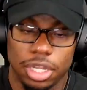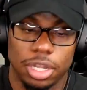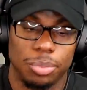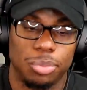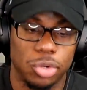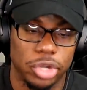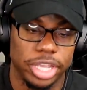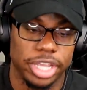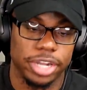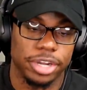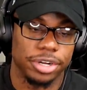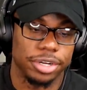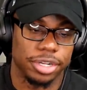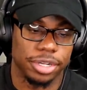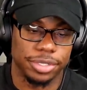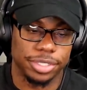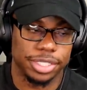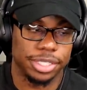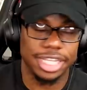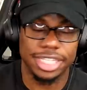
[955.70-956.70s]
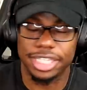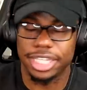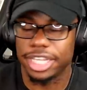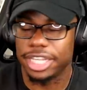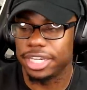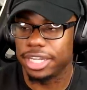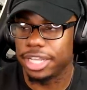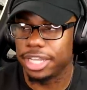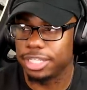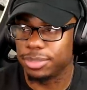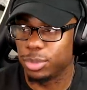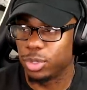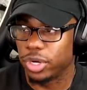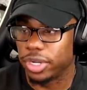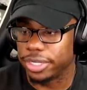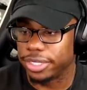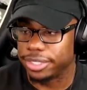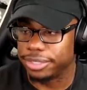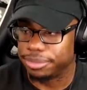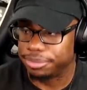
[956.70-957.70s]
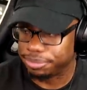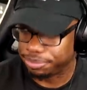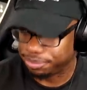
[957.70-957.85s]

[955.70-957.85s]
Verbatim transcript: Oh boy, here it goes. That's the end of Esmeralda.